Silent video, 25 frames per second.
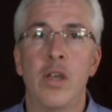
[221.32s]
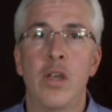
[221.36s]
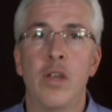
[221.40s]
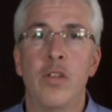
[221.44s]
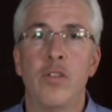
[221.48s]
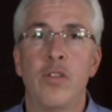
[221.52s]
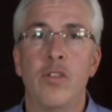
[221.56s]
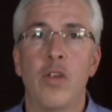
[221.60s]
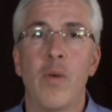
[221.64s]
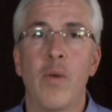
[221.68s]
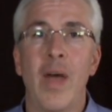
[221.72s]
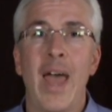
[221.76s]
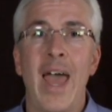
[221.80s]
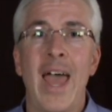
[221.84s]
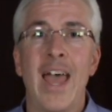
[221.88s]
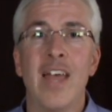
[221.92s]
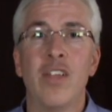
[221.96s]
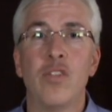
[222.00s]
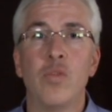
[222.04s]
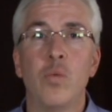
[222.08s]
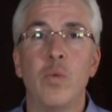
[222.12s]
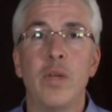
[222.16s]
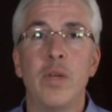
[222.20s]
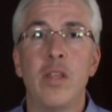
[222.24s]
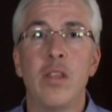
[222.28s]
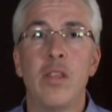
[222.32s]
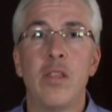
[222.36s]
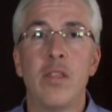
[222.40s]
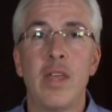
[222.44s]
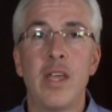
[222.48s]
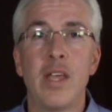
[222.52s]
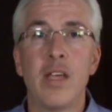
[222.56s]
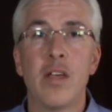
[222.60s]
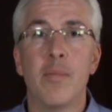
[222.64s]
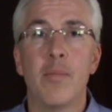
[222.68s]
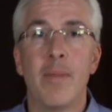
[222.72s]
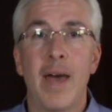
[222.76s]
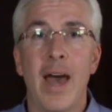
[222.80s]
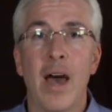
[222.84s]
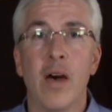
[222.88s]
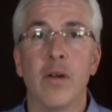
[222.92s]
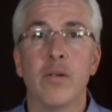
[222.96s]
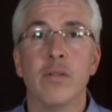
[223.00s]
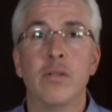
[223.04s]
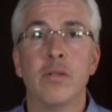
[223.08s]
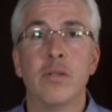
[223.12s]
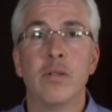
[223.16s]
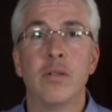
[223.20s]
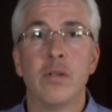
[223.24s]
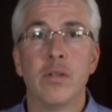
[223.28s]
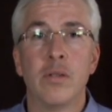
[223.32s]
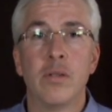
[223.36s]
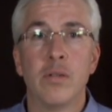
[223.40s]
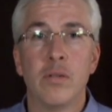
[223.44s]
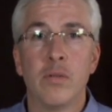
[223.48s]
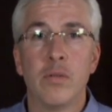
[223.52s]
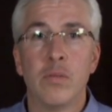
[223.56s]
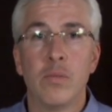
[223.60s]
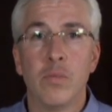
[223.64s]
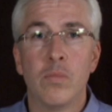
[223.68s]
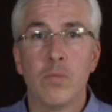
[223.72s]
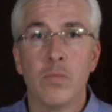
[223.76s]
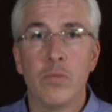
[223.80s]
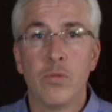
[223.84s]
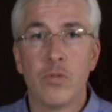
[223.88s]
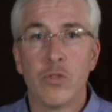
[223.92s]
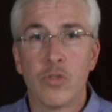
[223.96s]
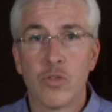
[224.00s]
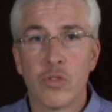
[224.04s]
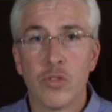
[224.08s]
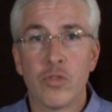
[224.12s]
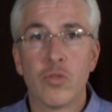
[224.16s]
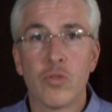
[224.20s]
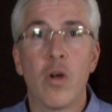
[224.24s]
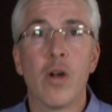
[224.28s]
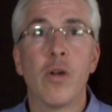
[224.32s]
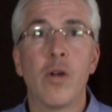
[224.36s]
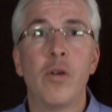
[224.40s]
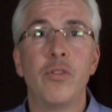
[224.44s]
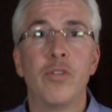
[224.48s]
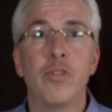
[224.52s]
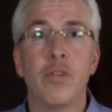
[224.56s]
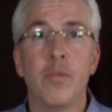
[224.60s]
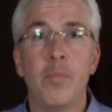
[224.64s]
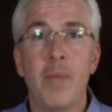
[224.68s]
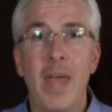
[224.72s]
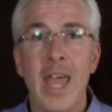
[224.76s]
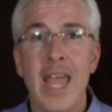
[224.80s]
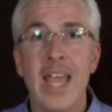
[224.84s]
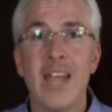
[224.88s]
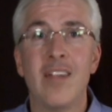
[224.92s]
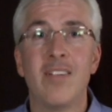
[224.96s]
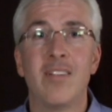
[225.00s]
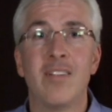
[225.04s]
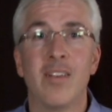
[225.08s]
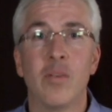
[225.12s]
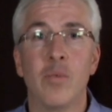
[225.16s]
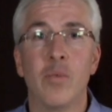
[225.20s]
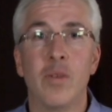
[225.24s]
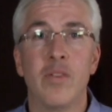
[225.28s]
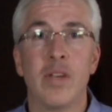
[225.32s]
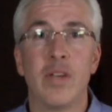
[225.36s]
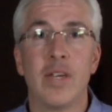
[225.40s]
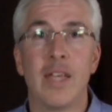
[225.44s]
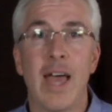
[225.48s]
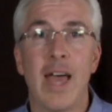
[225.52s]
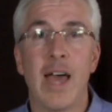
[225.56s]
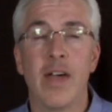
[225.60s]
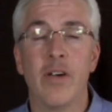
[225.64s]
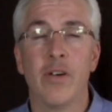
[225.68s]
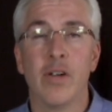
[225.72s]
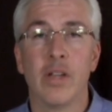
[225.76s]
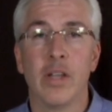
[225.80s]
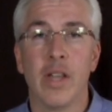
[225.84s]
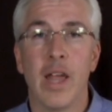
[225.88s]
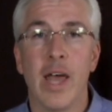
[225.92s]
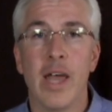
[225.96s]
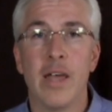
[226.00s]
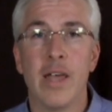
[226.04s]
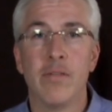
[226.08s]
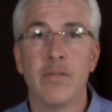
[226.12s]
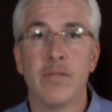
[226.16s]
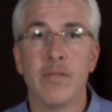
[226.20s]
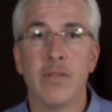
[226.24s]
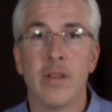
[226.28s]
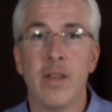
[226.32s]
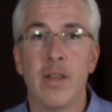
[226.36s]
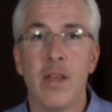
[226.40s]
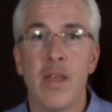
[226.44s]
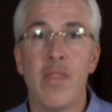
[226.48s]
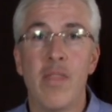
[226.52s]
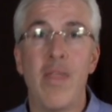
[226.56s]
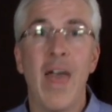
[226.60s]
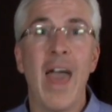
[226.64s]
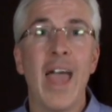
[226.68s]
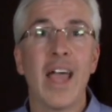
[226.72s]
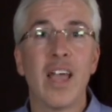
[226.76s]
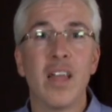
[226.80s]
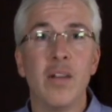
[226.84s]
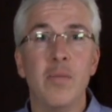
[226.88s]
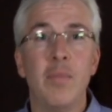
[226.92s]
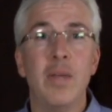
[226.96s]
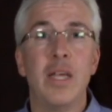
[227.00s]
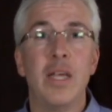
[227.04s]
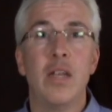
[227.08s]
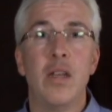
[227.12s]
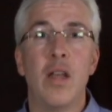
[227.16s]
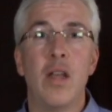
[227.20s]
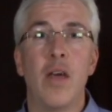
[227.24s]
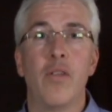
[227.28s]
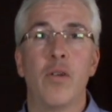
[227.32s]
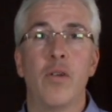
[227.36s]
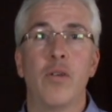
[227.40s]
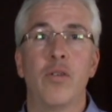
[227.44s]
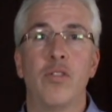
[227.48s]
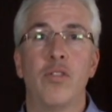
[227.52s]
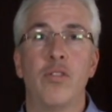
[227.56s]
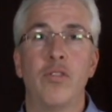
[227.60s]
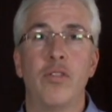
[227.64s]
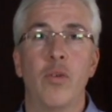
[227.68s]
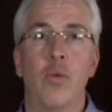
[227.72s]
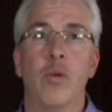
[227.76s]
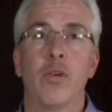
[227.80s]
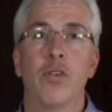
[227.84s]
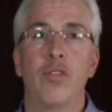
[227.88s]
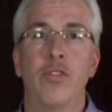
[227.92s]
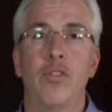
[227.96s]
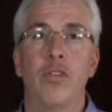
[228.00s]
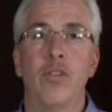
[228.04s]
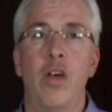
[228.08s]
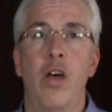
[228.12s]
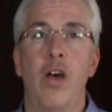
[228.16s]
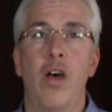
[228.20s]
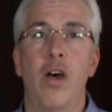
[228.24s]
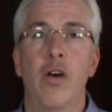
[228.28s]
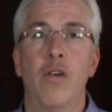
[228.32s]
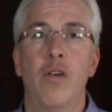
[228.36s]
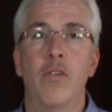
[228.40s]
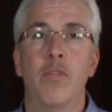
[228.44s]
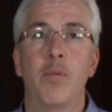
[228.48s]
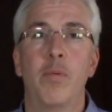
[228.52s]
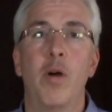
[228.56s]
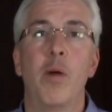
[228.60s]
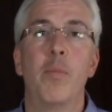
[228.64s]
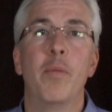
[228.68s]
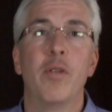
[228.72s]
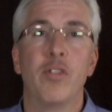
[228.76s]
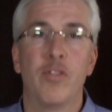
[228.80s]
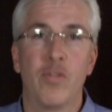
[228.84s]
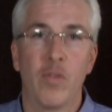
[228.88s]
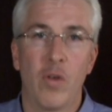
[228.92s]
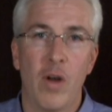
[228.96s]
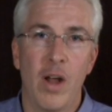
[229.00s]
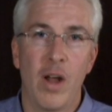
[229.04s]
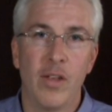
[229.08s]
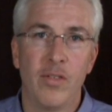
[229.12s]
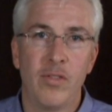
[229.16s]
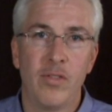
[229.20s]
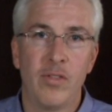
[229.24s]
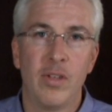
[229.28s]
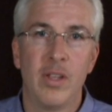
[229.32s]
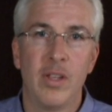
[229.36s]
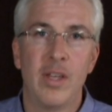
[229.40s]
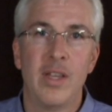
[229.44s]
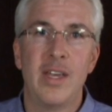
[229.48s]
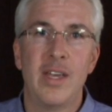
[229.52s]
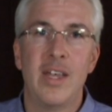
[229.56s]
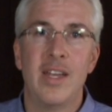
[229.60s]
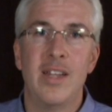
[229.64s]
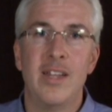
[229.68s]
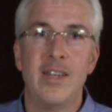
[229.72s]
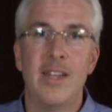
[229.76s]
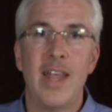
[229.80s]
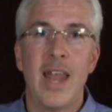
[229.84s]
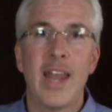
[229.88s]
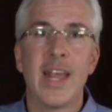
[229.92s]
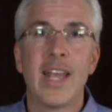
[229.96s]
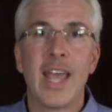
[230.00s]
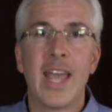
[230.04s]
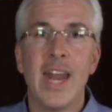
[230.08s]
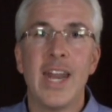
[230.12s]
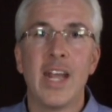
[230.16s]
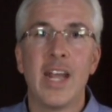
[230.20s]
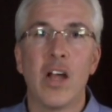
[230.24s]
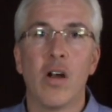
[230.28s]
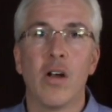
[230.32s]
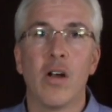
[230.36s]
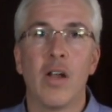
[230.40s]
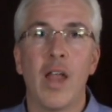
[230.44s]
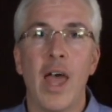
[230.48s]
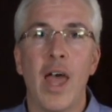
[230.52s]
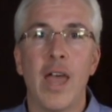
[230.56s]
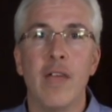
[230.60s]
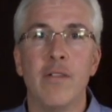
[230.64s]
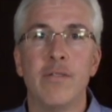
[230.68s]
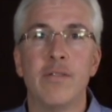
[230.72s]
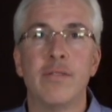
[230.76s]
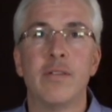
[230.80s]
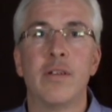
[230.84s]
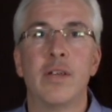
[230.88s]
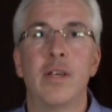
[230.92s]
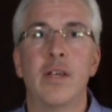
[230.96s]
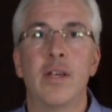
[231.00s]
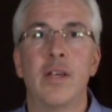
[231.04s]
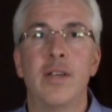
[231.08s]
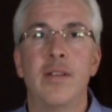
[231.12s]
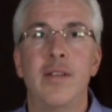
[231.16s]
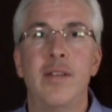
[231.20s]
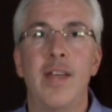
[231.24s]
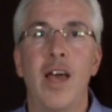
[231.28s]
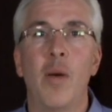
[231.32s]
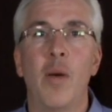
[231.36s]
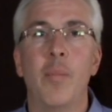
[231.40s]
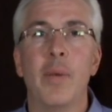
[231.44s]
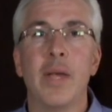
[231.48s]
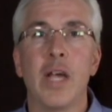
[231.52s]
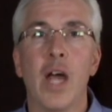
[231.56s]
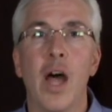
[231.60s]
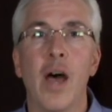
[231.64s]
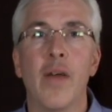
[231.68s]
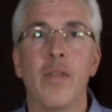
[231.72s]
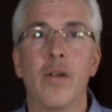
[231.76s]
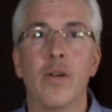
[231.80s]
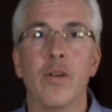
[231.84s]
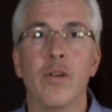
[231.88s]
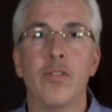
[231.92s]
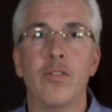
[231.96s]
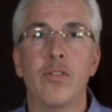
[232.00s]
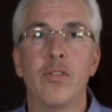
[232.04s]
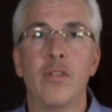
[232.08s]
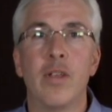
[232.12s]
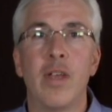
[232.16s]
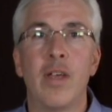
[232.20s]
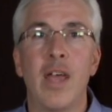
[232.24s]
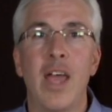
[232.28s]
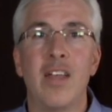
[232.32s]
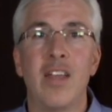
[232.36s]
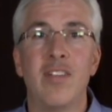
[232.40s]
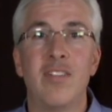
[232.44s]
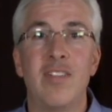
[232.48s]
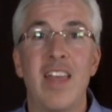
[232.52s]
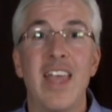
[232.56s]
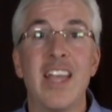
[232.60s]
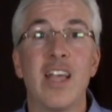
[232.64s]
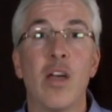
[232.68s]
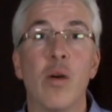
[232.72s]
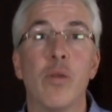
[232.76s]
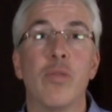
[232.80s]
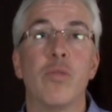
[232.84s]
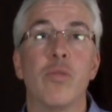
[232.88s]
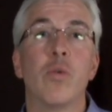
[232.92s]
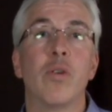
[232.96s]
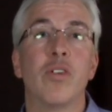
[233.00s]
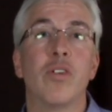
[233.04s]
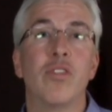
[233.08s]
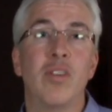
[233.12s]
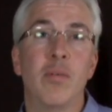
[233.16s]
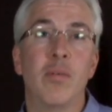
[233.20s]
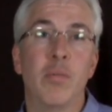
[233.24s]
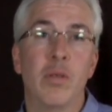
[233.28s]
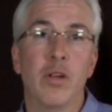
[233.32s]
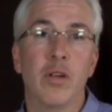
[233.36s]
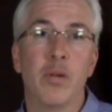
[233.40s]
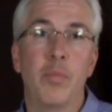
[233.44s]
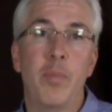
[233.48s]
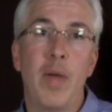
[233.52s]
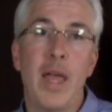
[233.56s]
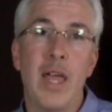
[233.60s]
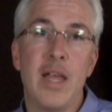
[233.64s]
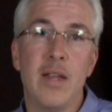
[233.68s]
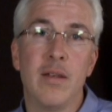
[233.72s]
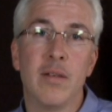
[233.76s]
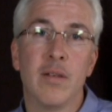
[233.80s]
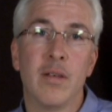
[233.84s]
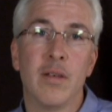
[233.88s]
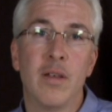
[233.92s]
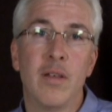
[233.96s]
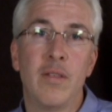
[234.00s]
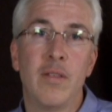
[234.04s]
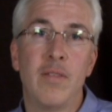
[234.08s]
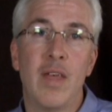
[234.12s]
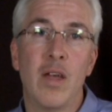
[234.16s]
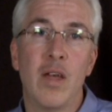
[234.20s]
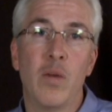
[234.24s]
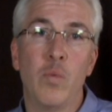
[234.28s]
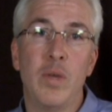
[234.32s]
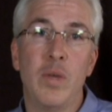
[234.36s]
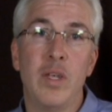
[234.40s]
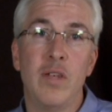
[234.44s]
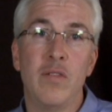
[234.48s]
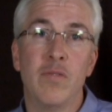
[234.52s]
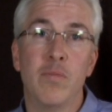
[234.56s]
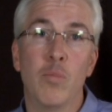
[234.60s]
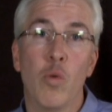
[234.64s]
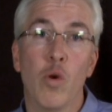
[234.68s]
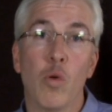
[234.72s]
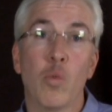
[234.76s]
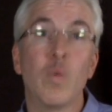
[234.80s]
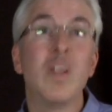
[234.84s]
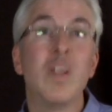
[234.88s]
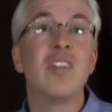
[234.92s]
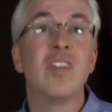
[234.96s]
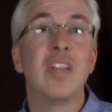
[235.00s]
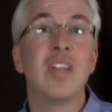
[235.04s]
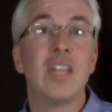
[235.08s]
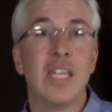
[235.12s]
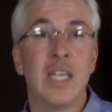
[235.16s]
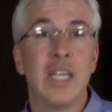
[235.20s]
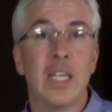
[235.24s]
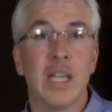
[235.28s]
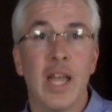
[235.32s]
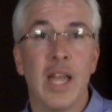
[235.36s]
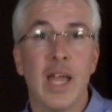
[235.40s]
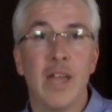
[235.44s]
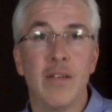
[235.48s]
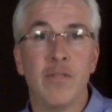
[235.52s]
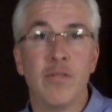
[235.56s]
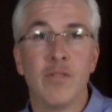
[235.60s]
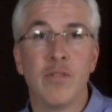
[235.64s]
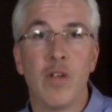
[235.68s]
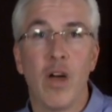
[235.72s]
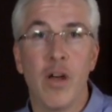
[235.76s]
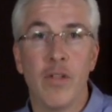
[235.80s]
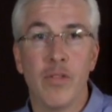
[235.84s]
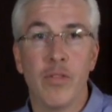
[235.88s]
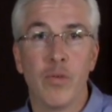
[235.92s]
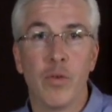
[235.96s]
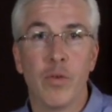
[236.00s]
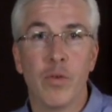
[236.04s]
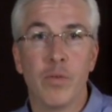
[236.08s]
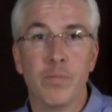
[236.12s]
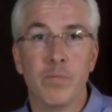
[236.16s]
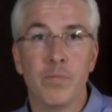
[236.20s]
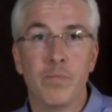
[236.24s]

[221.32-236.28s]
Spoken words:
So as we think about struggles and pains that we've encountered in life, that can be another source of purpose for us in dedicating our life to helping others as they go through a similar pain that we've more recently in life gone through.